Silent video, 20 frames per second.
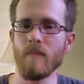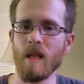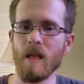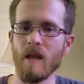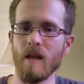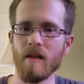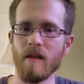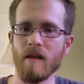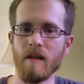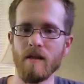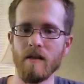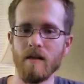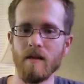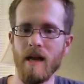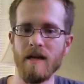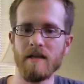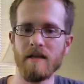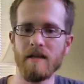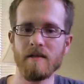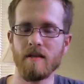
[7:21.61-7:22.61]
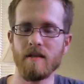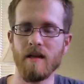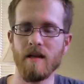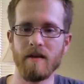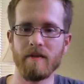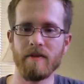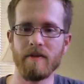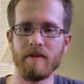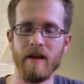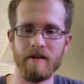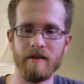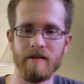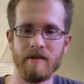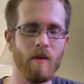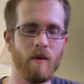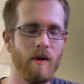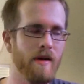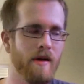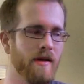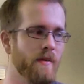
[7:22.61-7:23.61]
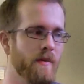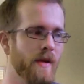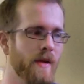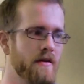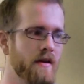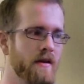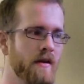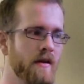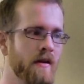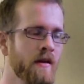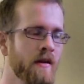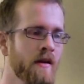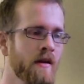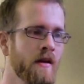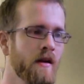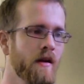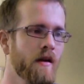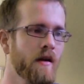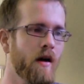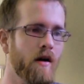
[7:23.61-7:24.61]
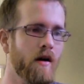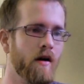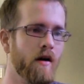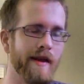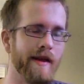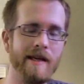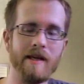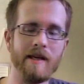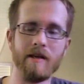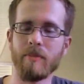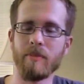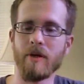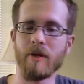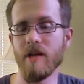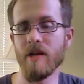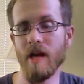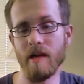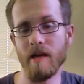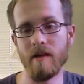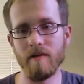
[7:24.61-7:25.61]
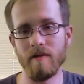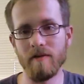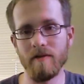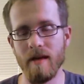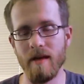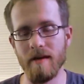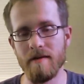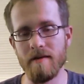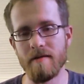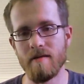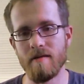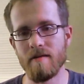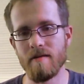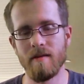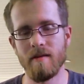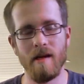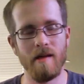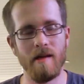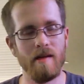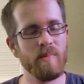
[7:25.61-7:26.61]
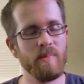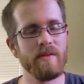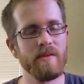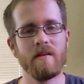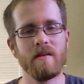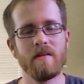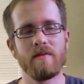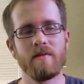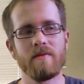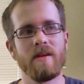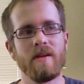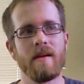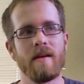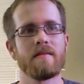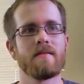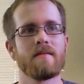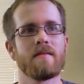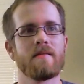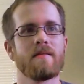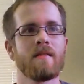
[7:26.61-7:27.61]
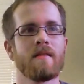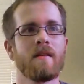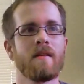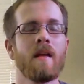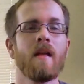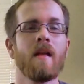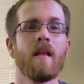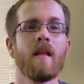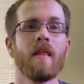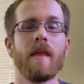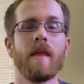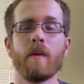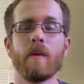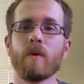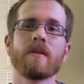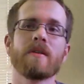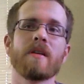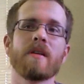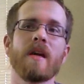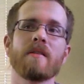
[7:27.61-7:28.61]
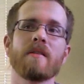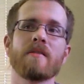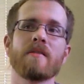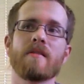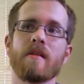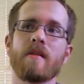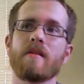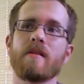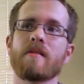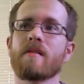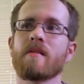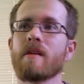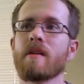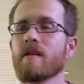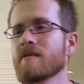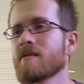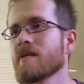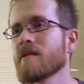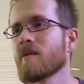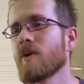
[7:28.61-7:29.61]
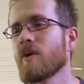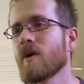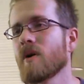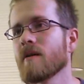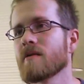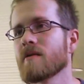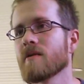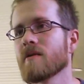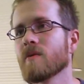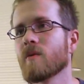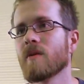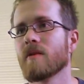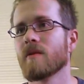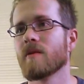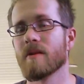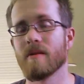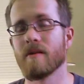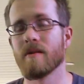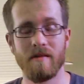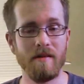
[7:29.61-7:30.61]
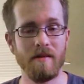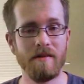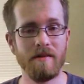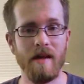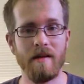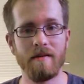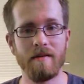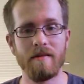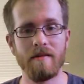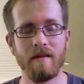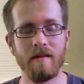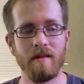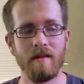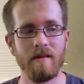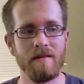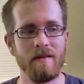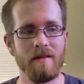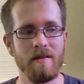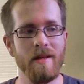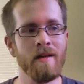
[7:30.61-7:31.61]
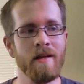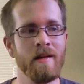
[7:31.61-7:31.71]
And then the last kind of test I wanted to mention are the projective tests. Now, the projective tests, they were taken seriously in some parts of the world, they're still taken seriously